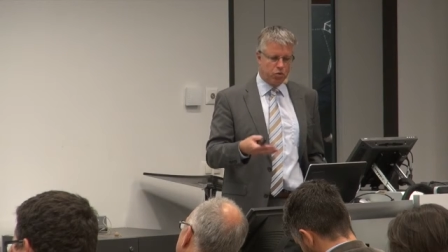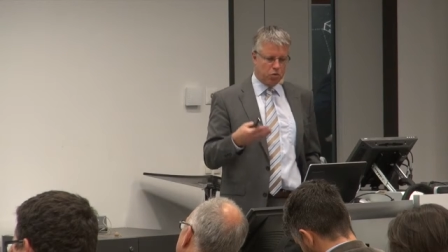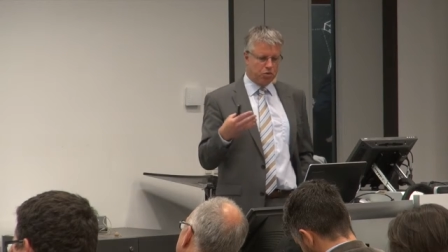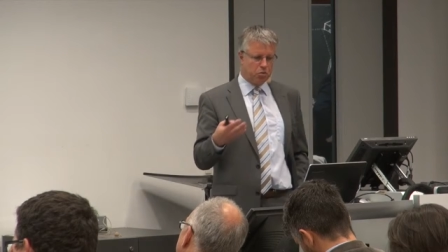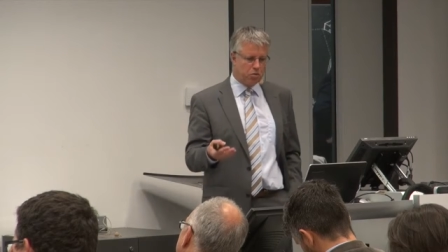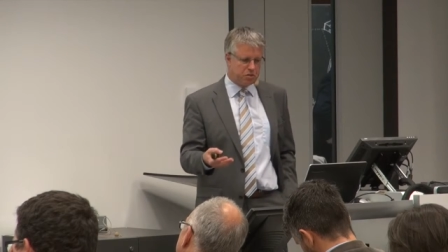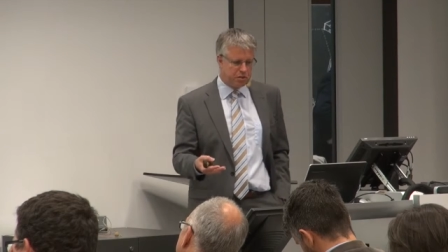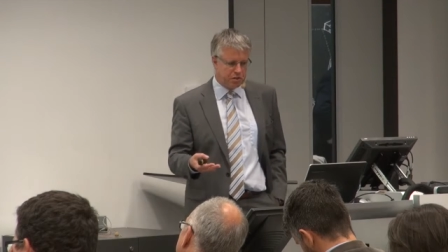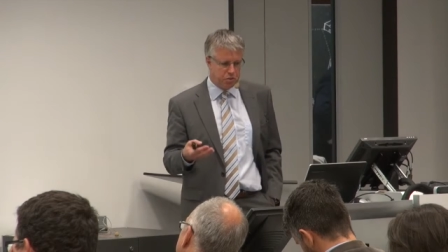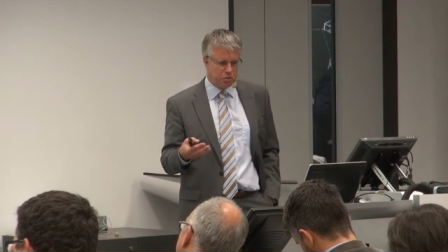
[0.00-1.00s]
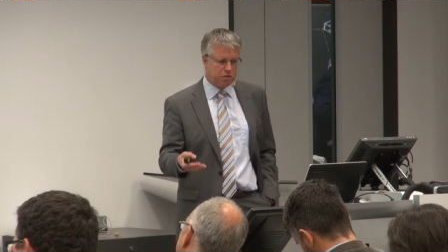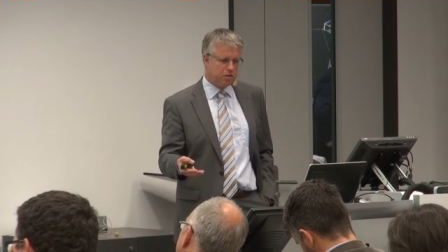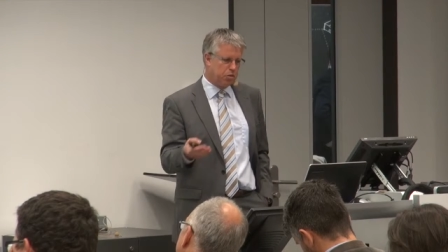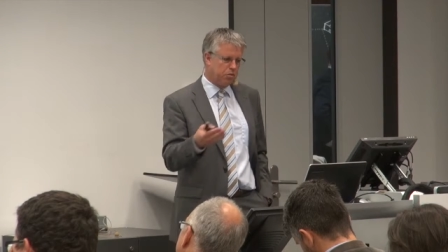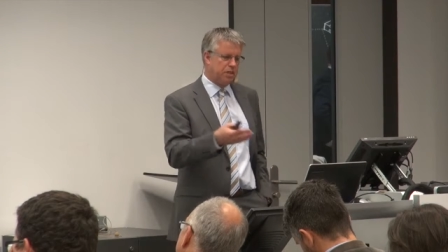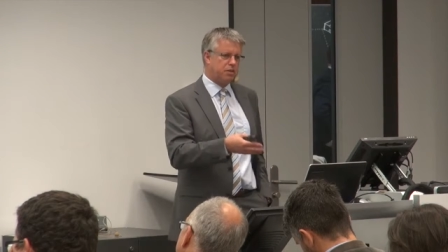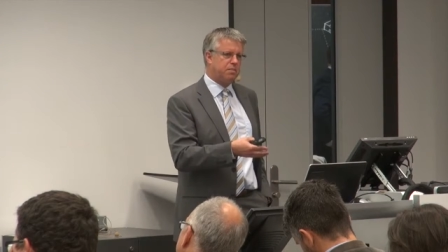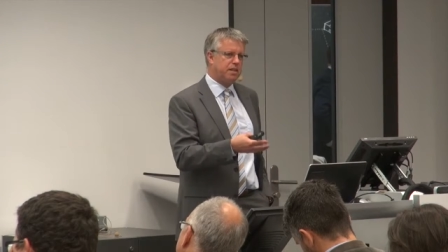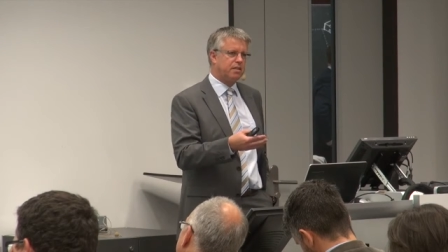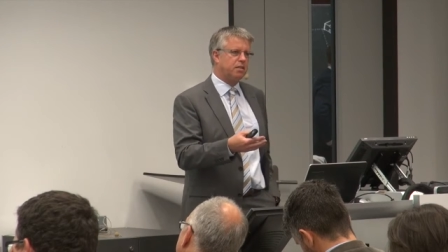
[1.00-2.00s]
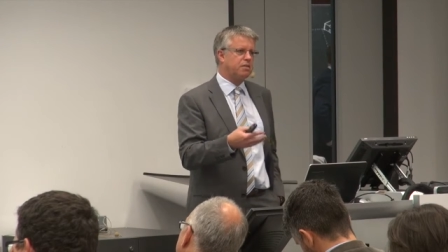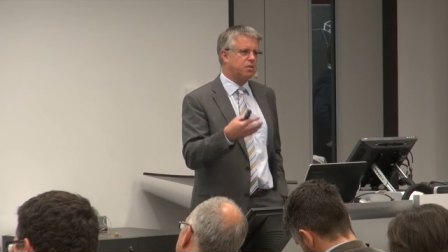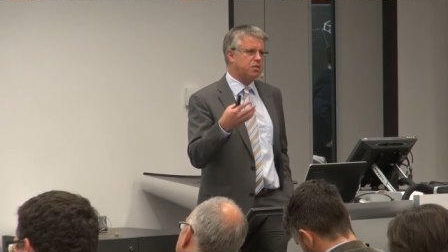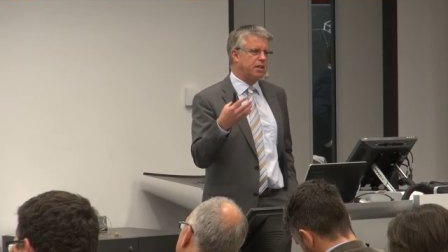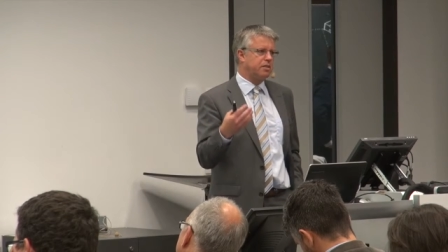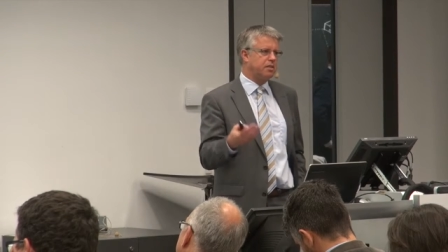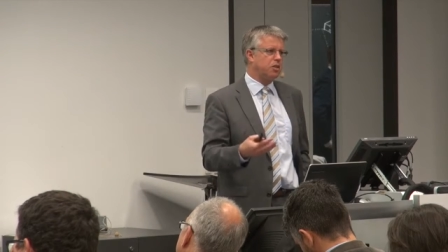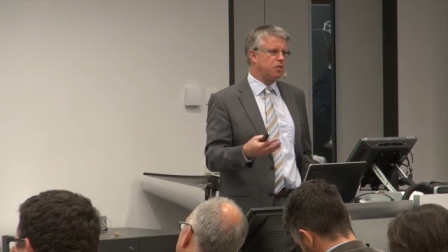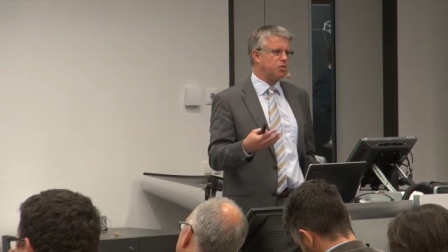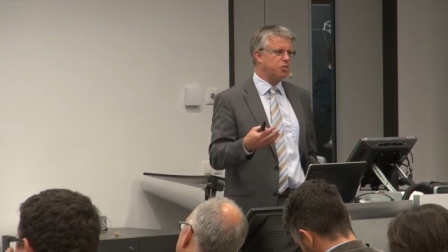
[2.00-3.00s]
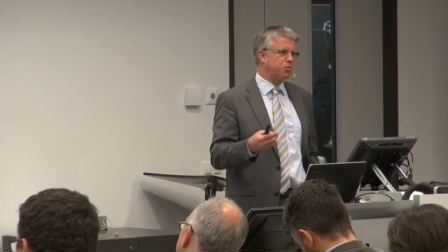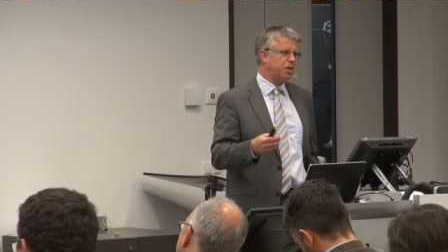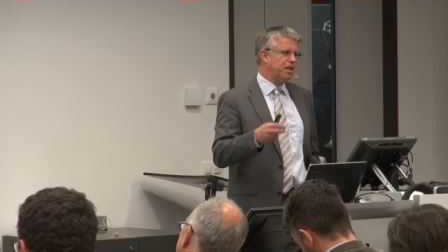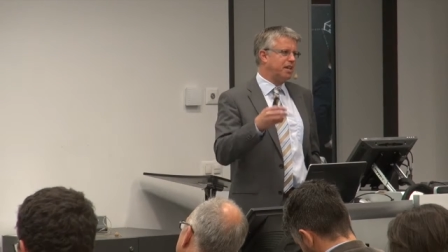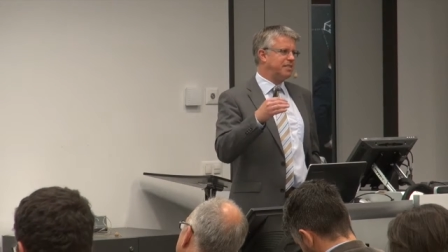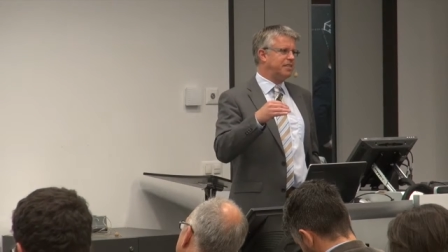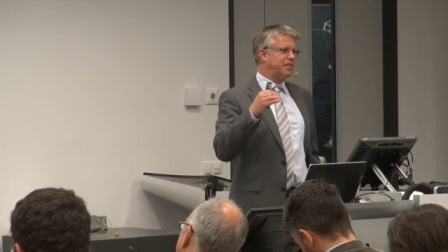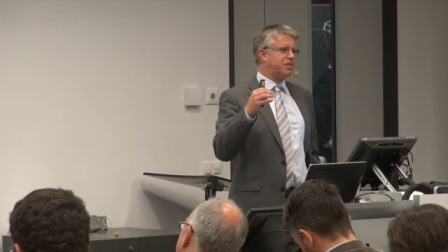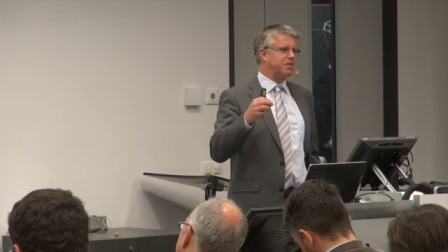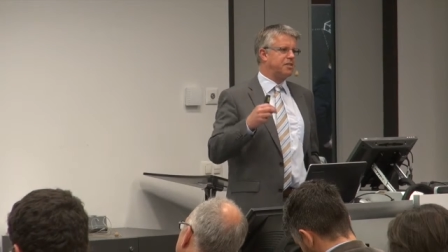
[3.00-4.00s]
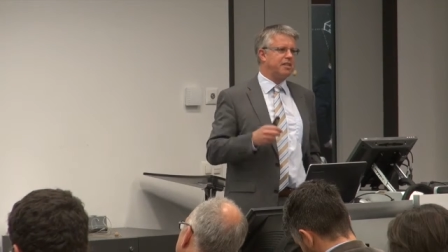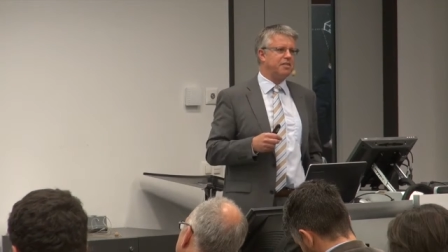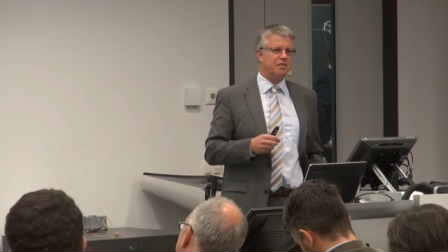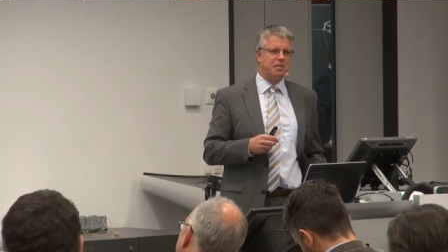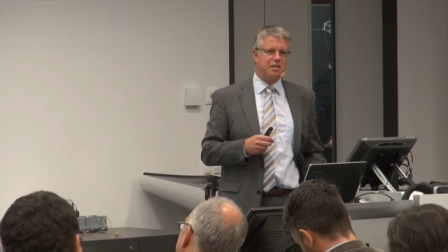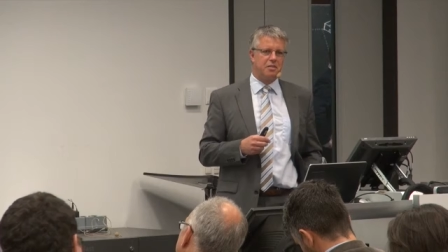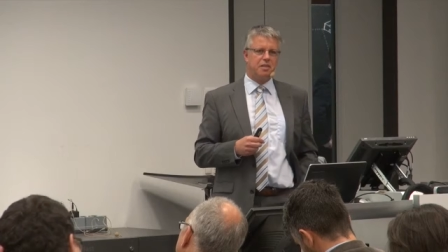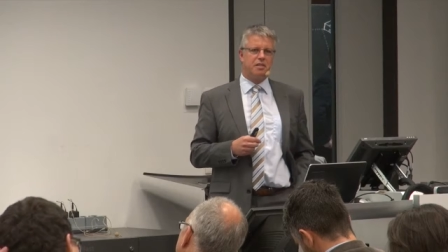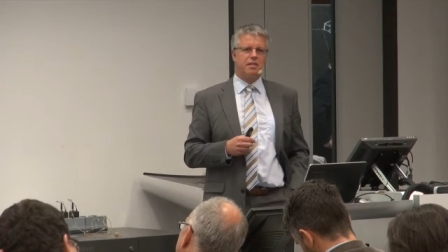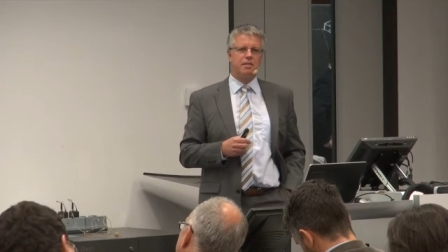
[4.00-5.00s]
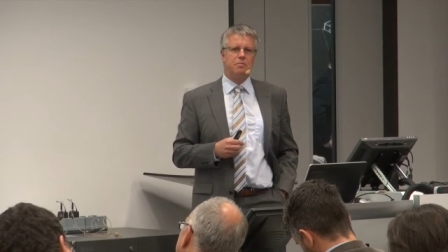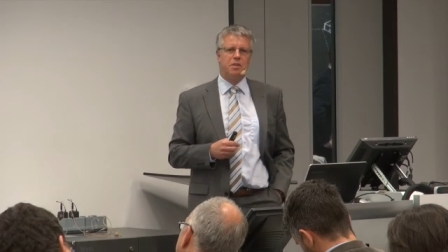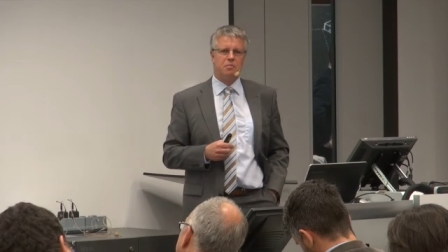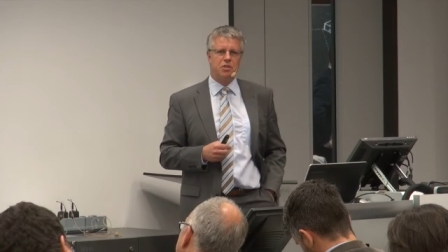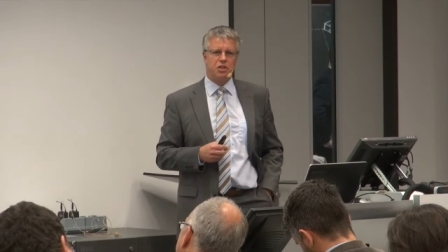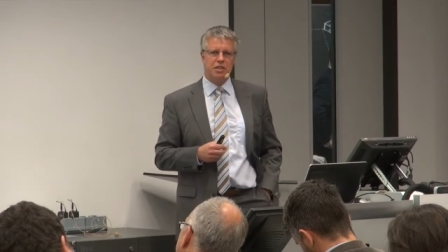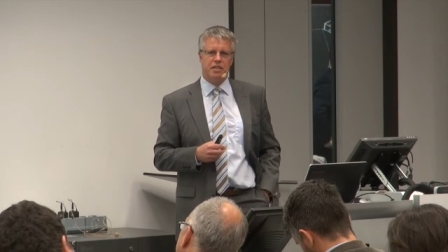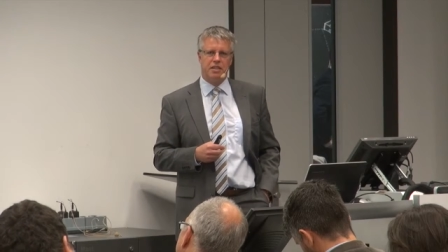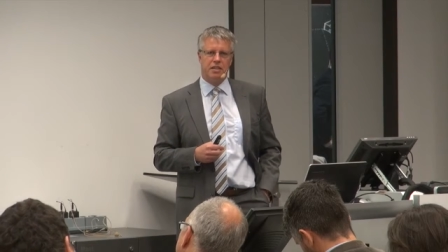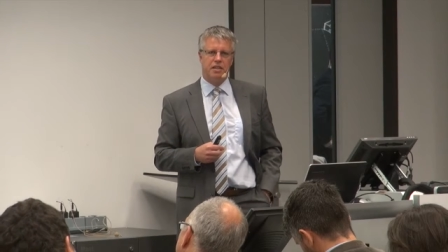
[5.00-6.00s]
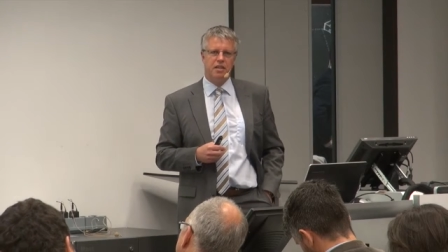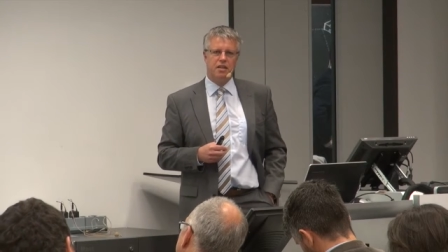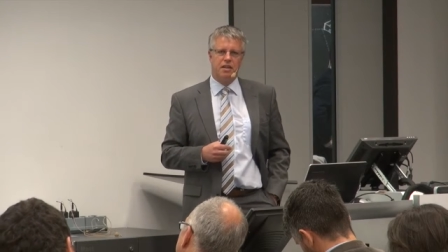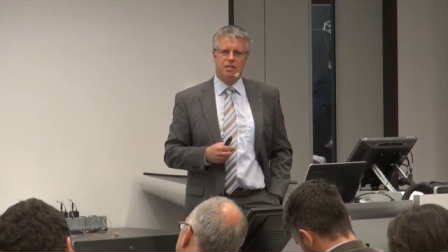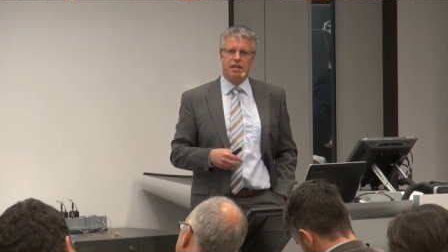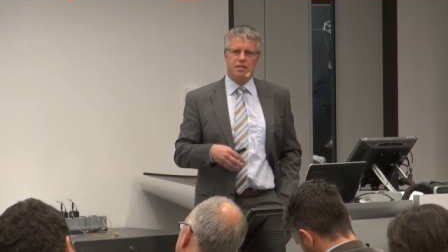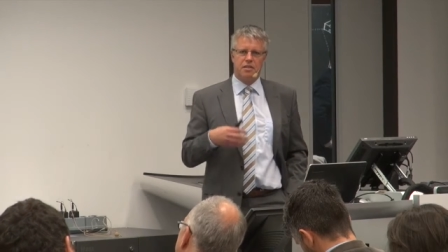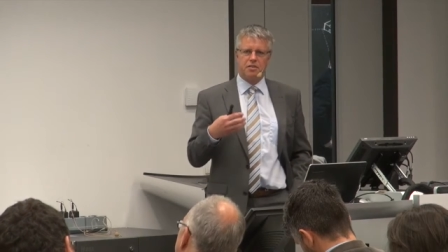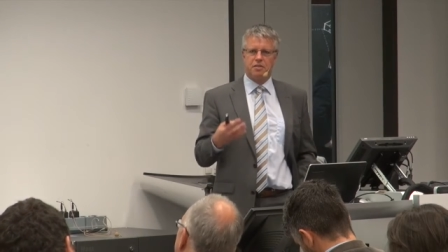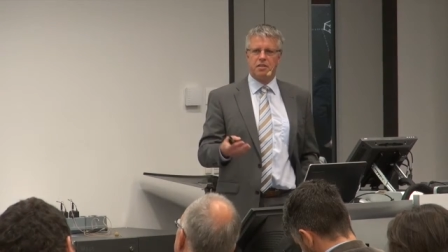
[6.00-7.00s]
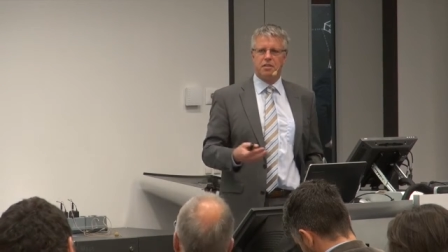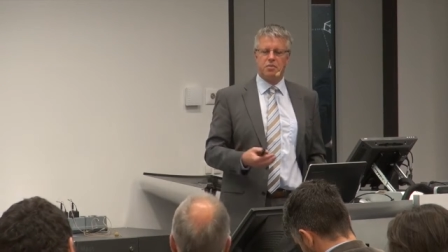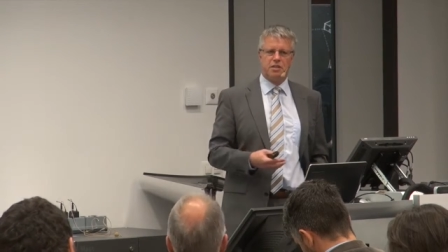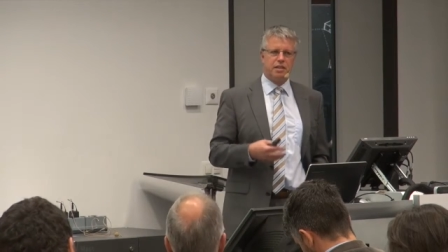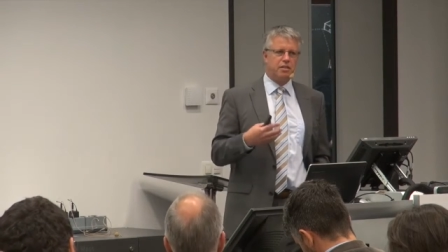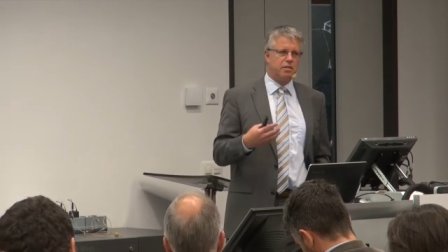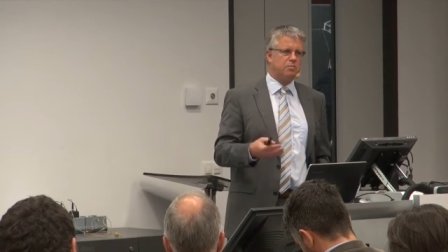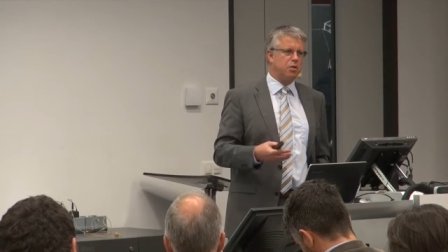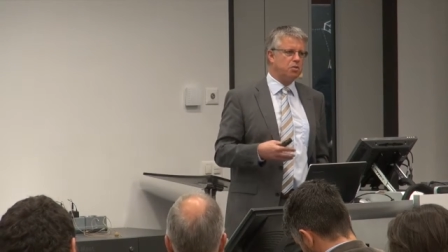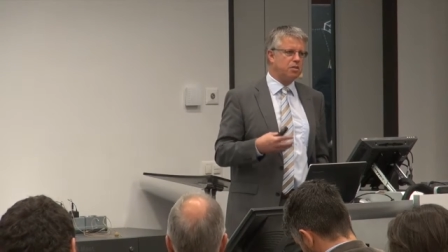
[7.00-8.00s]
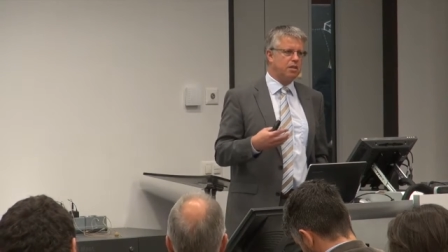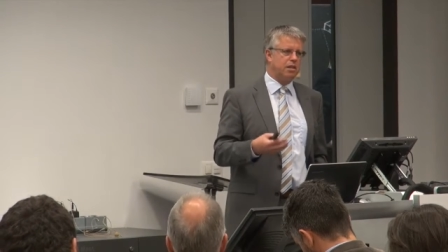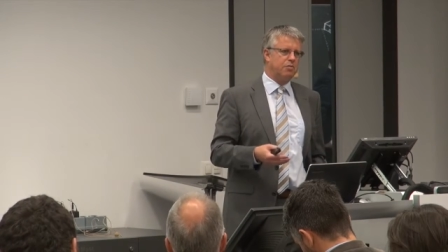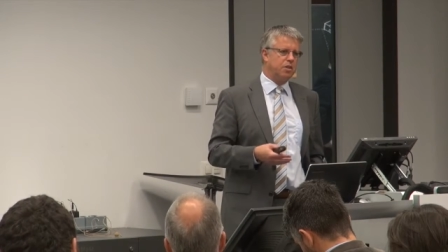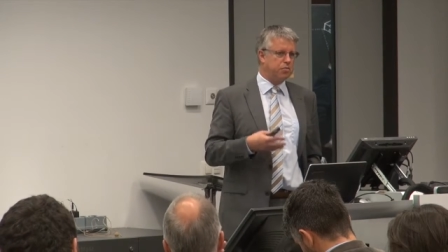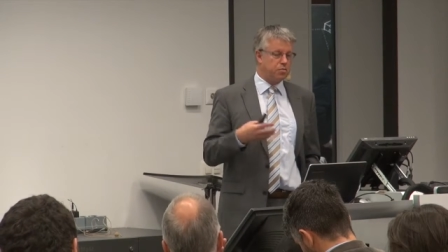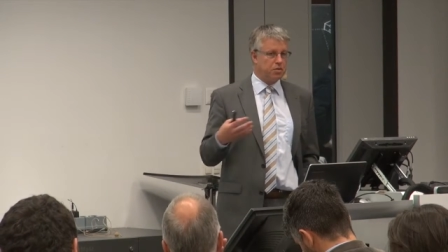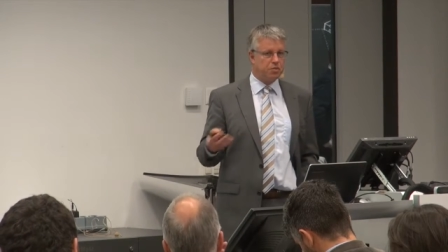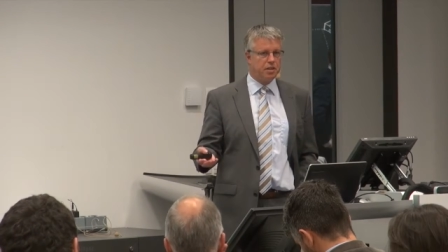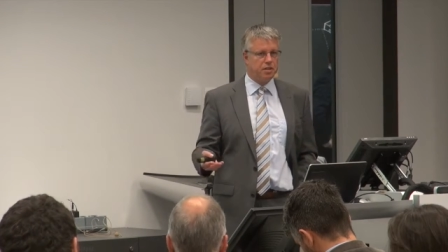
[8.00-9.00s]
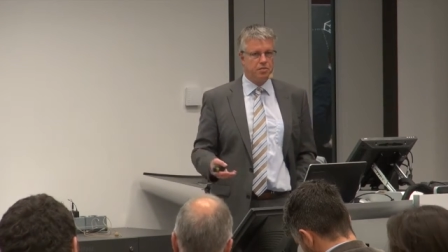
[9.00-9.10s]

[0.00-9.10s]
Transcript: what tools are using for which metals. So there's a lot of secrets, hidden secrets in machining, and that is today is mostly with